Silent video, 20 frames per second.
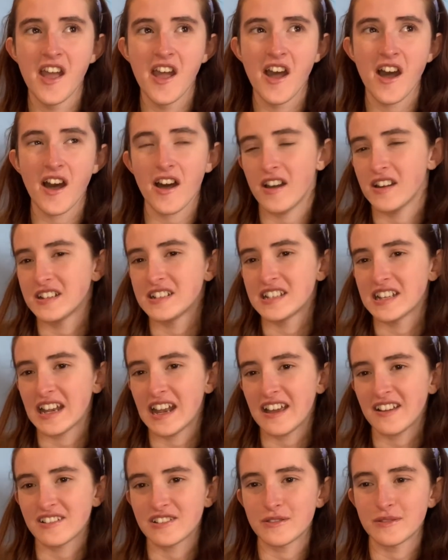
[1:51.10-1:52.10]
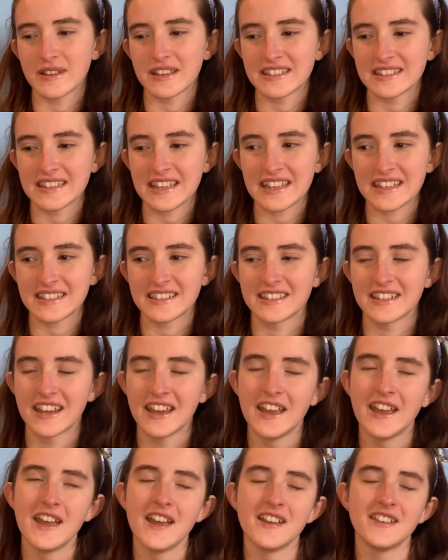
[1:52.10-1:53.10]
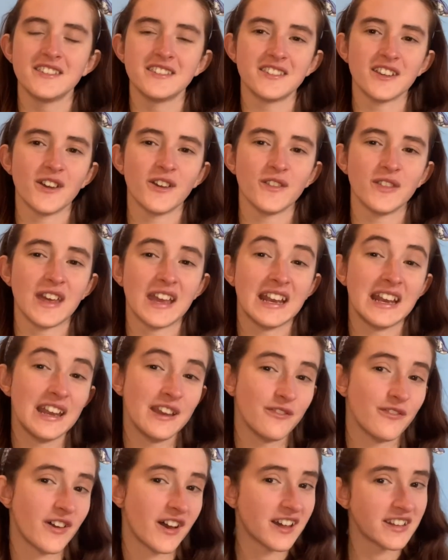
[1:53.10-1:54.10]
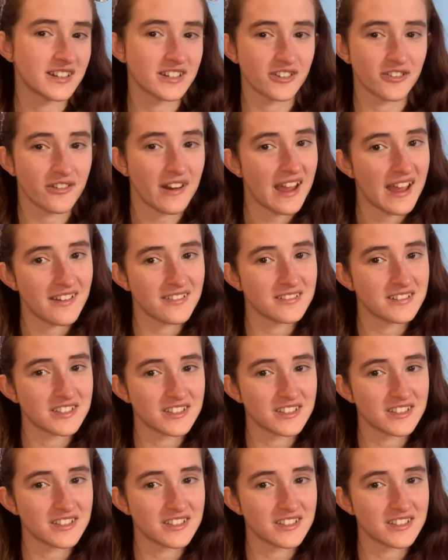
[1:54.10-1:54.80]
aren't allowed to exist. So they live underground,